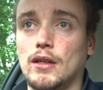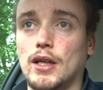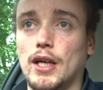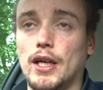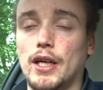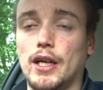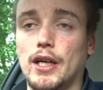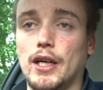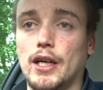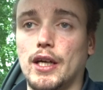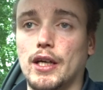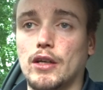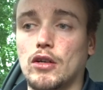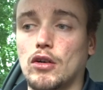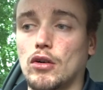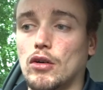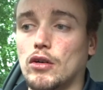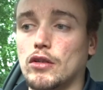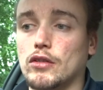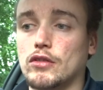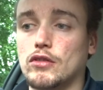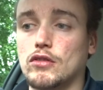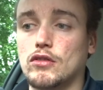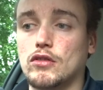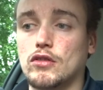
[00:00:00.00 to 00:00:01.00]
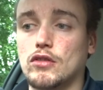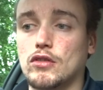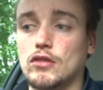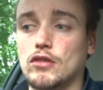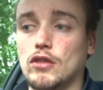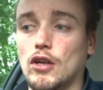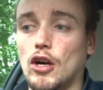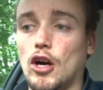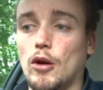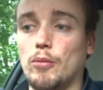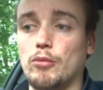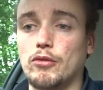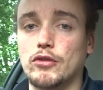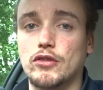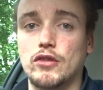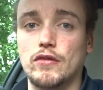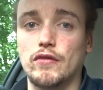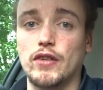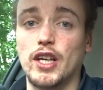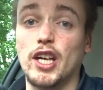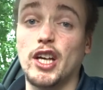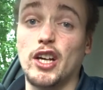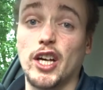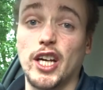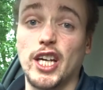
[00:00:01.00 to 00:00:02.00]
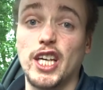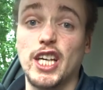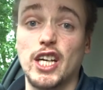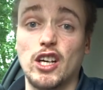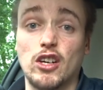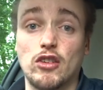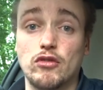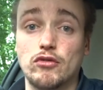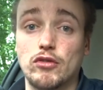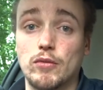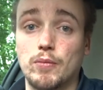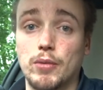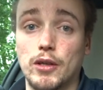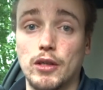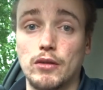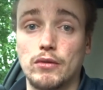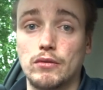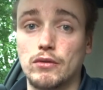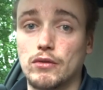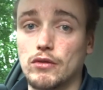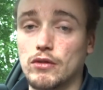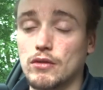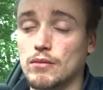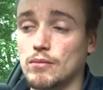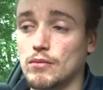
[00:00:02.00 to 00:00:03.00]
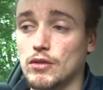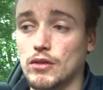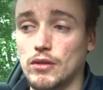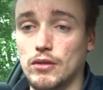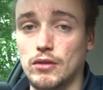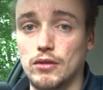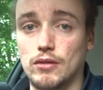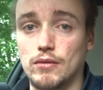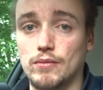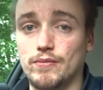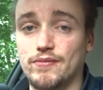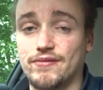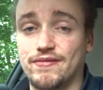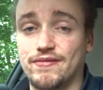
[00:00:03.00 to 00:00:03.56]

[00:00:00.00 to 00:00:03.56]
it costs upwards of £800. So